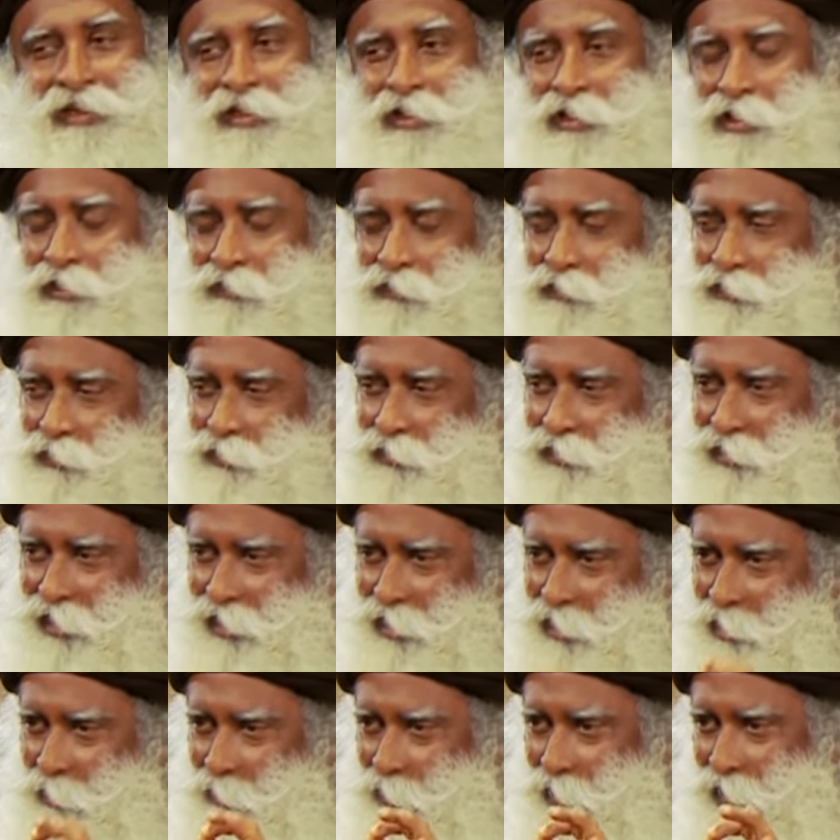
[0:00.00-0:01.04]
If you
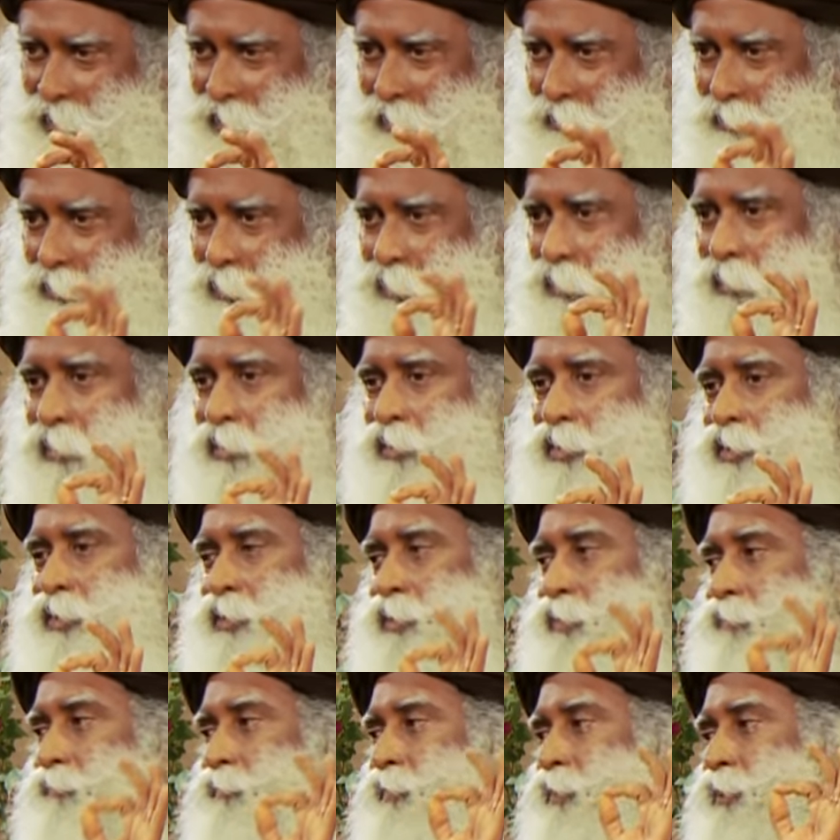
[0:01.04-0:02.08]
just become
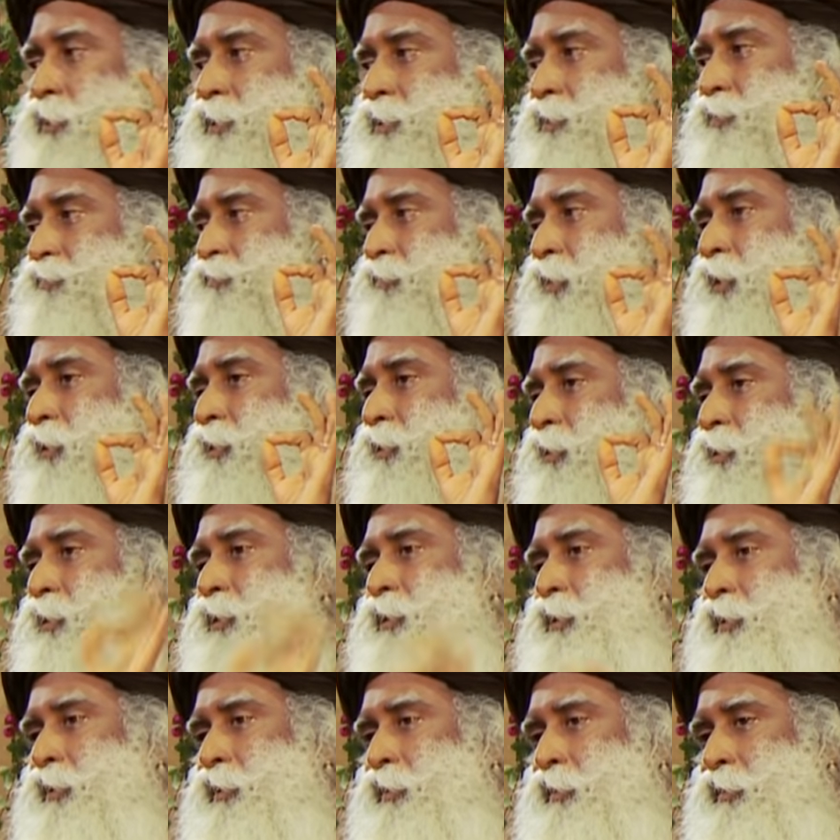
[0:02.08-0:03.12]
conscious of this one
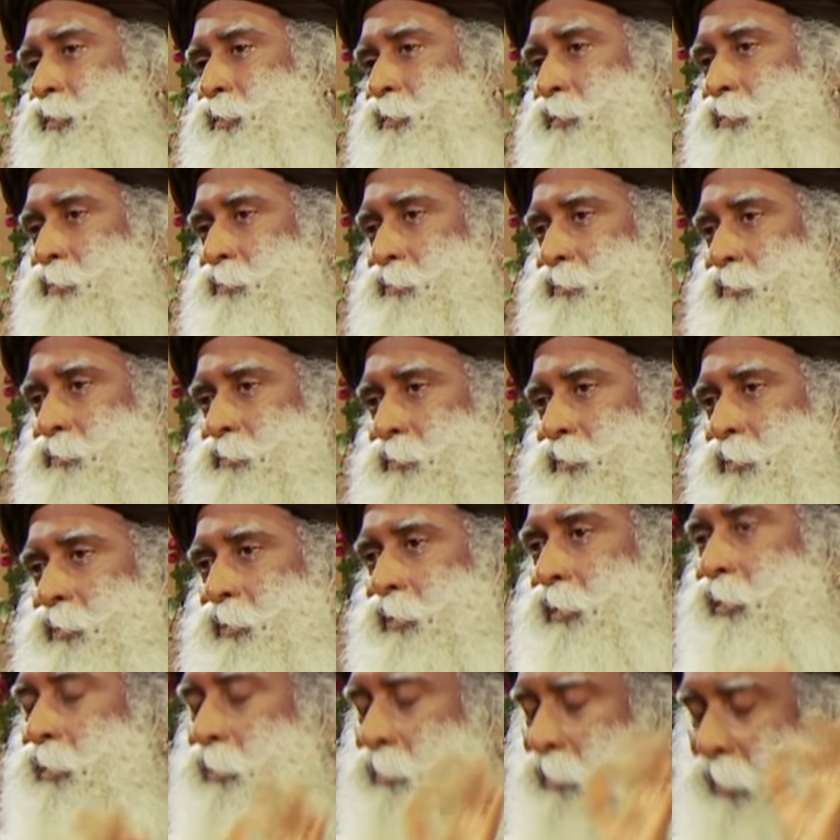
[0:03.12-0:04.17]
thing,
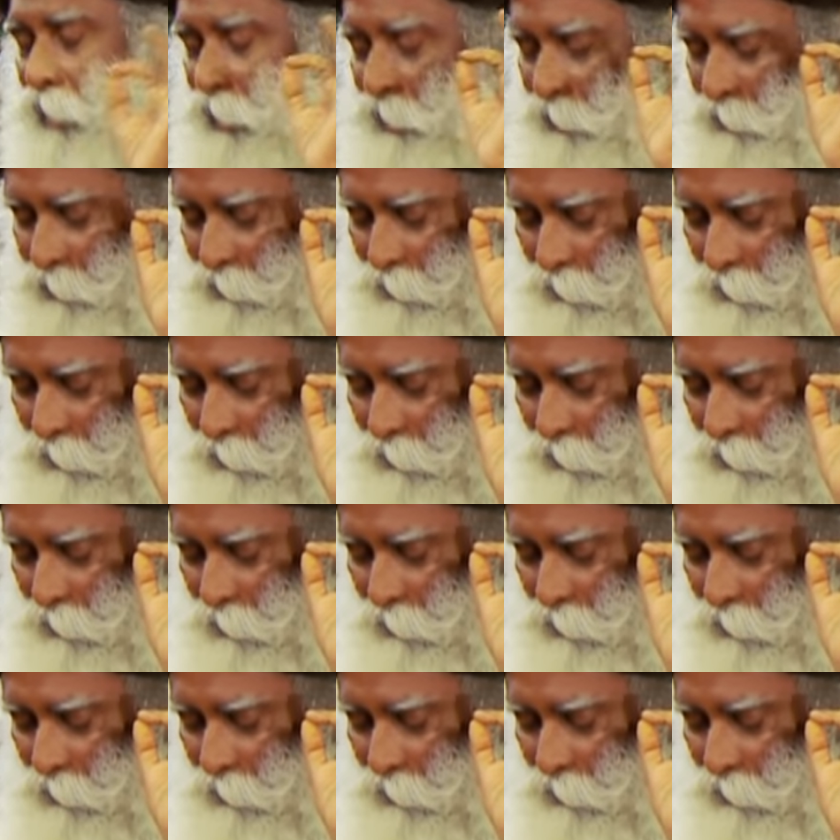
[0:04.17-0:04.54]
that